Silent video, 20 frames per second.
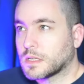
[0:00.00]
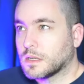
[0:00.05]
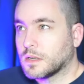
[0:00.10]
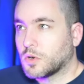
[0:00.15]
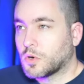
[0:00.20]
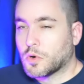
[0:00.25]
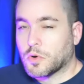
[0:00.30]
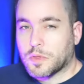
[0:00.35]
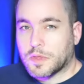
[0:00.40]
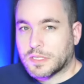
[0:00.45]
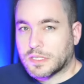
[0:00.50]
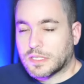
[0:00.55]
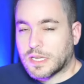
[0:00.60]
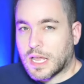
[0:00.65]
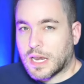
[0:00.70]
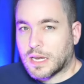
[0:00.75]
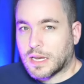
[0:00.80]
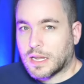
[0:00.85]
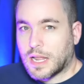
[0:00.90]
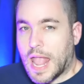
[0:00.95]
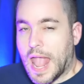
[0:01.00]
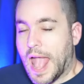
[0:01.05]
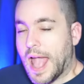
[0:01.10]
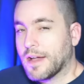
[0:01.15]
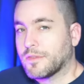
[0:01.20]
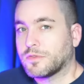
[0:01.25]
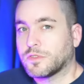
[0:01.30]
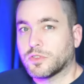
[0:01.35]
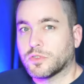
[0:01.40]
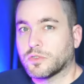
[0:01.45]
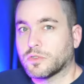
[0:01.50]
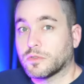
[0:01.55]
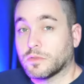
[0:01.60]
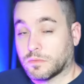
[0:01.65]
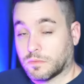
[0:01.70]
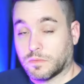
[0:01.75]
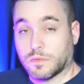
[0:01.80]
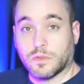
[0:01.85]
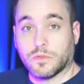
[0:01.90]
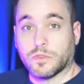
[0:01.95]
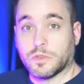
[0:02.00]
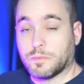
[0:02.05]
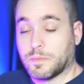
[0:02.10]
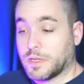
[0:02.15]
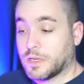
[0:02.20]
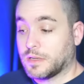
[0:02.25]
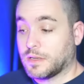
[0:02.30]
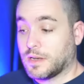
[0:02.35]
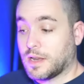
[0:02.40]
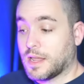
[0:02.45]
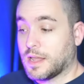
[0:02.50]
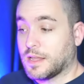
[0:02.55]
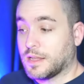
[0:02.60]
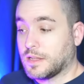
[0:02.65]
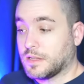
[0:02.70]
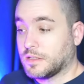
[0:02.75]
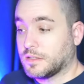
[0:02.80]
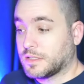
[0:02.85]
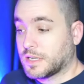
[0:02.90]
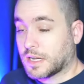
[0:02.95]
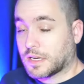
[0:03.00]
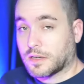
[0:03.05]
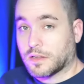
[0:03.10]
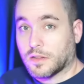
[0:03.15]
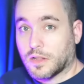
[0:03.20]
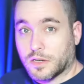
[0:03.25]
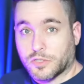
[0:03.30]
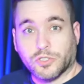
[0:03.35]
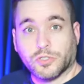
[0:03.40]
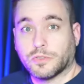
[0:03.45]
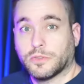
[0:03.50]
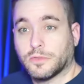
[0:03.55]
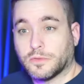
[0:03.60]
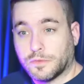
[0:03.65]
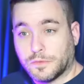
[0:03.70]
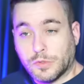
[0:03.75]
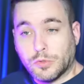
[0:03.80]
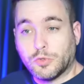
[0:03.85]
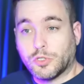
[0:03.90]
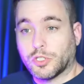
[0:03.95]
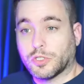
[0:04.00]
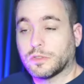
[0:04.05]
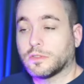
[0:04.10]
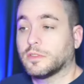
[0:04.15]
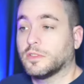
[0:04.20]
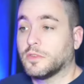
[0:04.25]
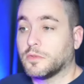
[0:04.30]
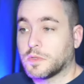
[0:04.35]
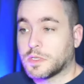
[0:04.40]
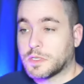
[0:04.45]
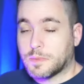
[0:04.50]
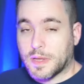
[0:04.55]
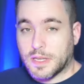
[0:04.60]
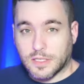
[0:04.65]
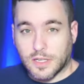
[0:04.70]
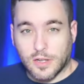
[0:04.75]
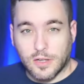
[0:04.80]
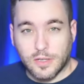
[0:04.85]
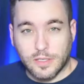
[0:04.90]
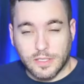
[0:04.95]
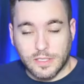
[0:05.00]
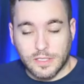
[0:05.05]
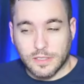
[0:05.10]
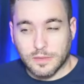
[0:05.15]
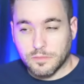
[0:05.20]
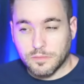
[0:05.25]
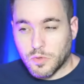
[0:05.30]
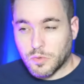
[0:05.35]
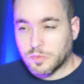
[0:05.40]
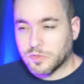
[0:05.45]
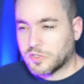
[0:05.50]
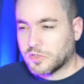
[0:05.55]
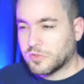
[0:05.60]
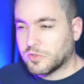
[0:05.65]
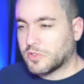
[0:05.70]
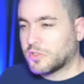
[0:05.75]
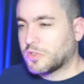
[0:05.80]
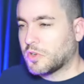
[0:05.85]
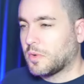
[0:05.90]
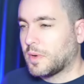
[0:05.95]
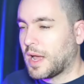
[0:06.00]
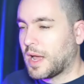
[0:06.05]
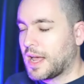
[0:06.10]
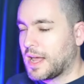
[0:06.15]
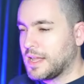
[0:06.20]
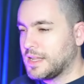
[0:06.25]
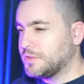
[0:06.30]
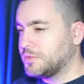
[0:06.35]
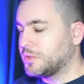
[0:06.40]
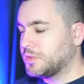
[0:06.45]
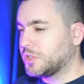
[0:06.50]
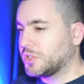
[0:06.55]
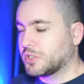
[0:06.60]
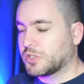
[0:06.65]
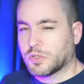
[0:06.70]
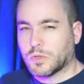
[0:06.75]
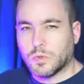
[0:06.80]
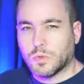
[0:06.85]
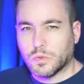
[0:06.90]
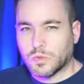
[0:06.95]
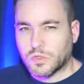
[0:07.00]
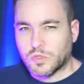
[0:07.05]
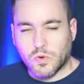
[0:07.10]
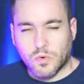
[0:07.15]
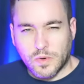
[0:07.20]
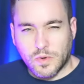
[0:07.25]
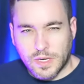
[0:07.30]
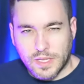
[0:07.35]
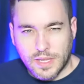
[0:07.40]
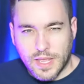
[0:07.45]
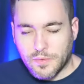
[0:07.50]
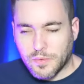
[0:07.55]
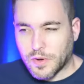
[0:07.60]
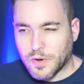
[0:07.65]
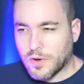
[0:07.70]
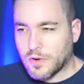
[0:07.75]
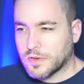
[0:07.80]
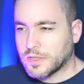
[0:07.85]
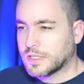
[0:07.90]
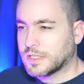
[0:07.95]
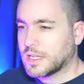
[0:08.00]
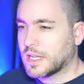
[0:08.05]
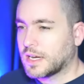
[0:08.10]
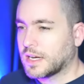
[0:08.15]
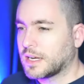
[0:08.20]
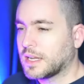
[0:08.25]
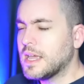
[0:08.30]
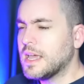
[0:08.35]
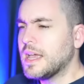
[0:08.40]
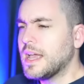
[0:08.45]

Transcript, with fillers: Earth setting after there's been a technological future, you know, with space colonies and mobile suits. So I, it was just a cool story in that regard in the setting.